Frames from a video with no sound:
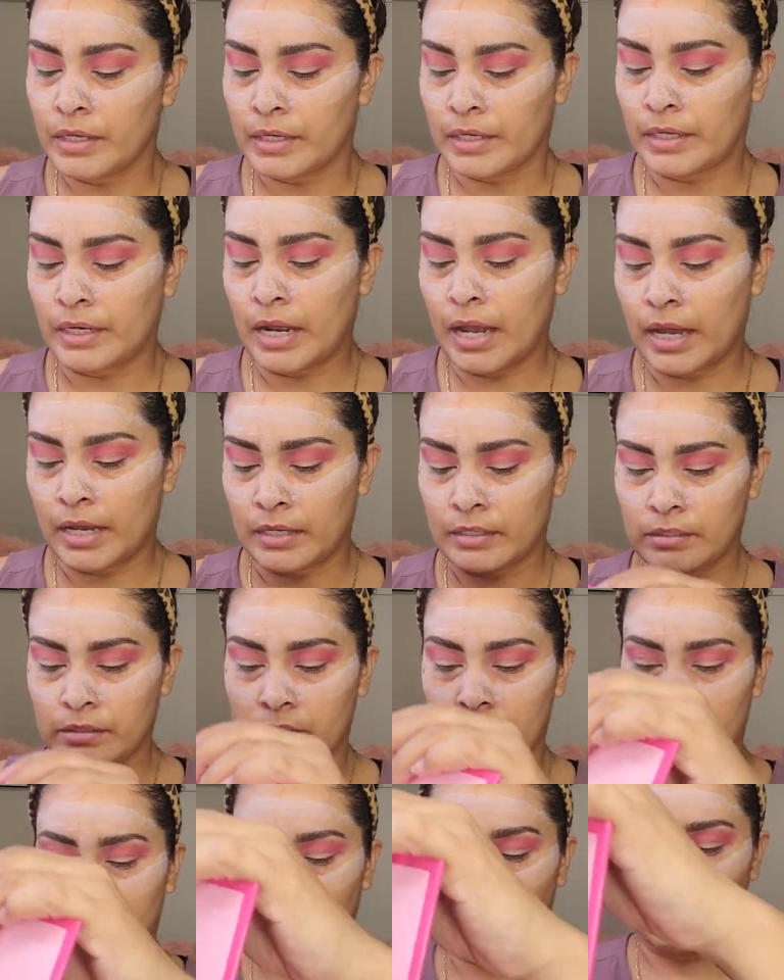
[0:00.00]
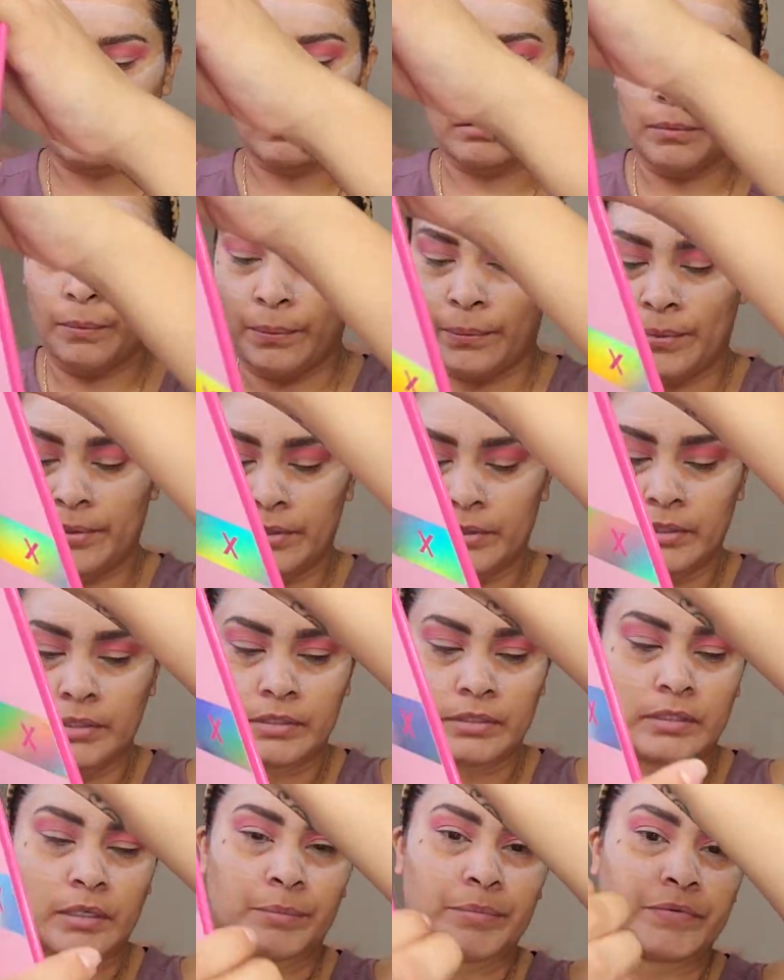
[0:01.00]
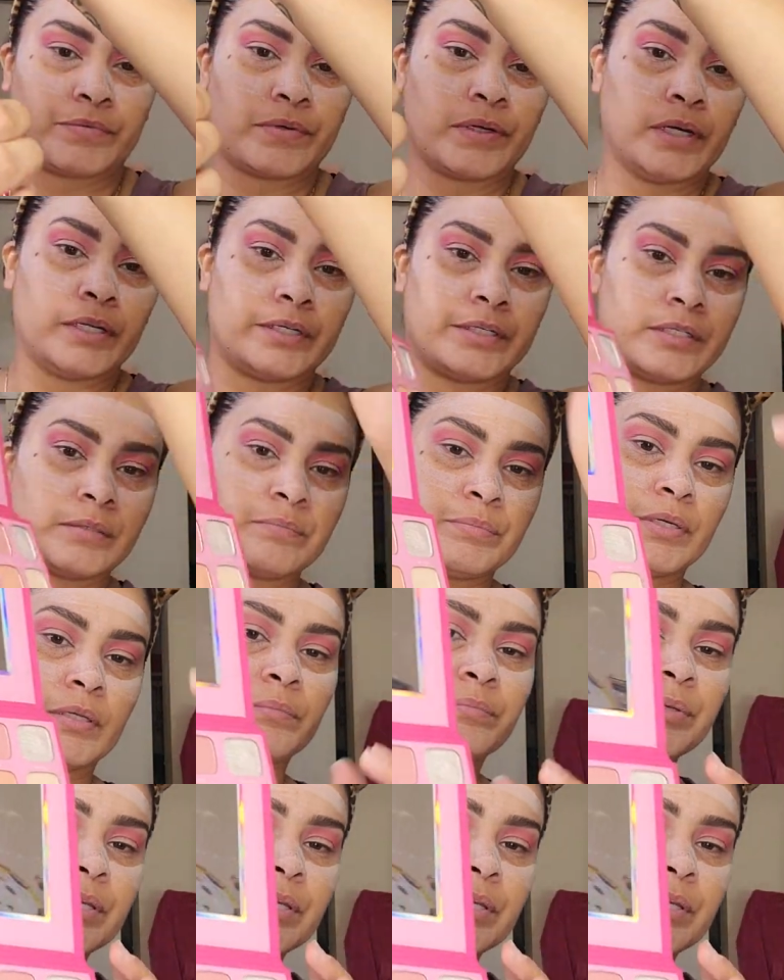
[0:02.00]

It has all these type of colors, but